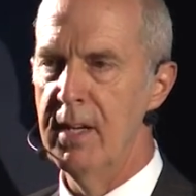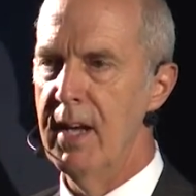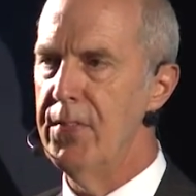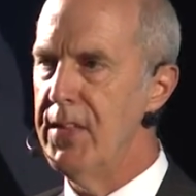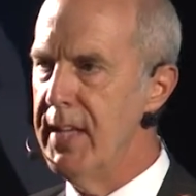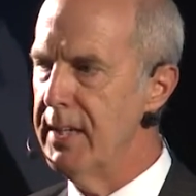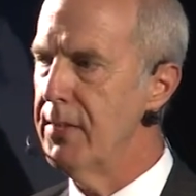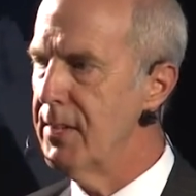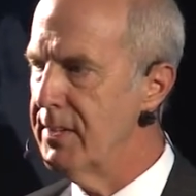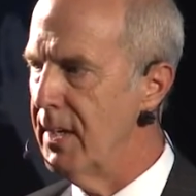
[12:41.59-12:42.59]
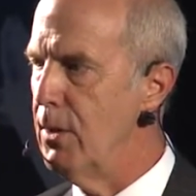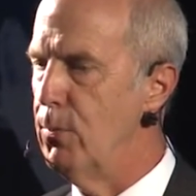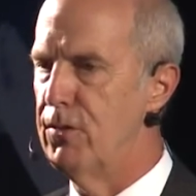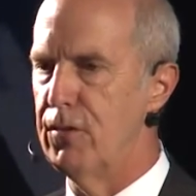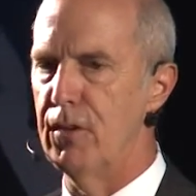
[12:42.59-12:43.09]
At the end of the day,
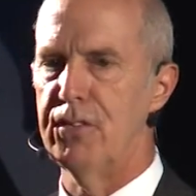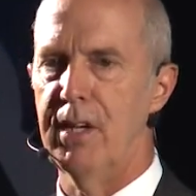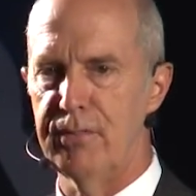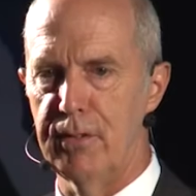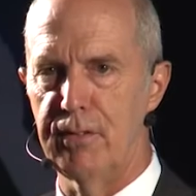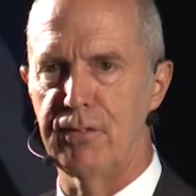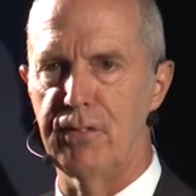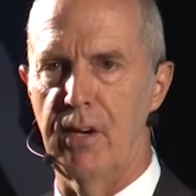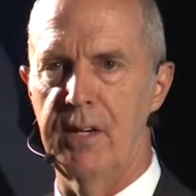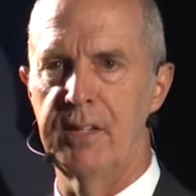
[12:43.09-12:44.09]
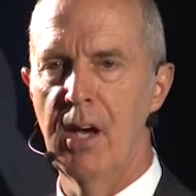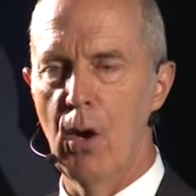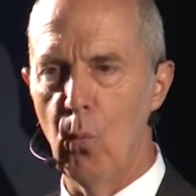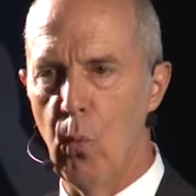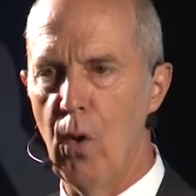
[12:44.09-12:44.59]
we just have to decide
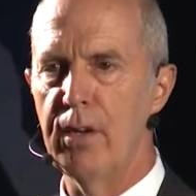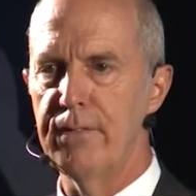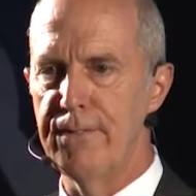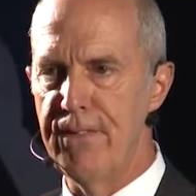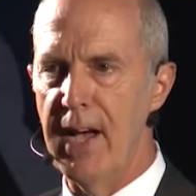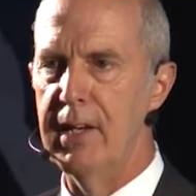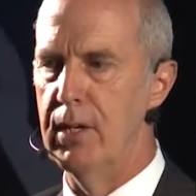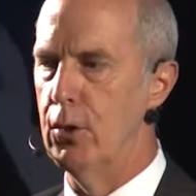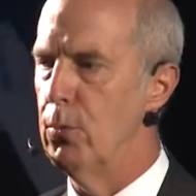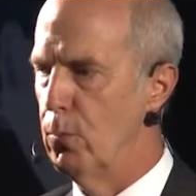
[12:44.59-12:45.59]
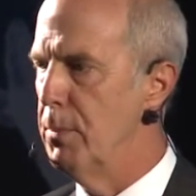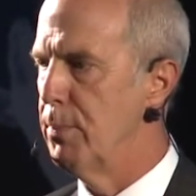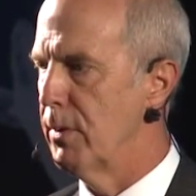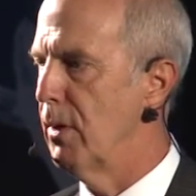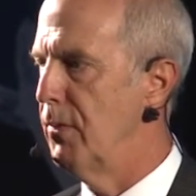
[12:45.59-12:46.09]
what value we
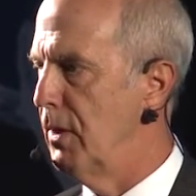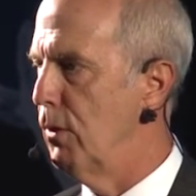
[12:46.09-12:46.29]
put on the